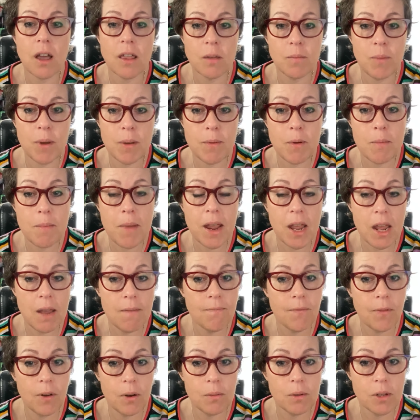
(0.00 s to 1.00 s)
other people may
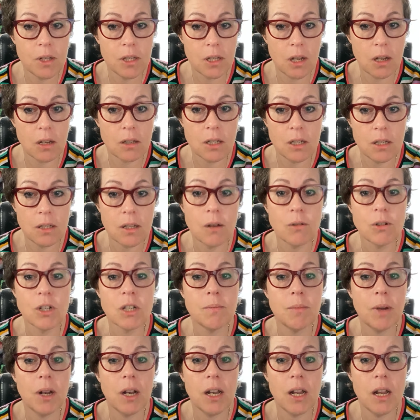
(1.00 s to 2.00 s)
influence us, it's
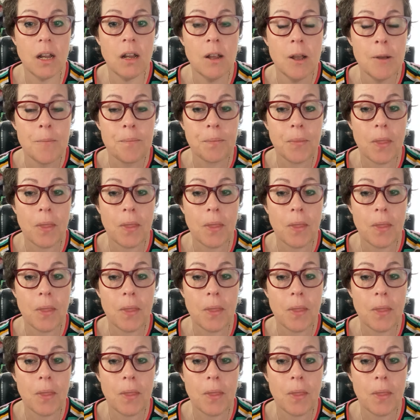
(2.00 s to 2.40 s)
ultimately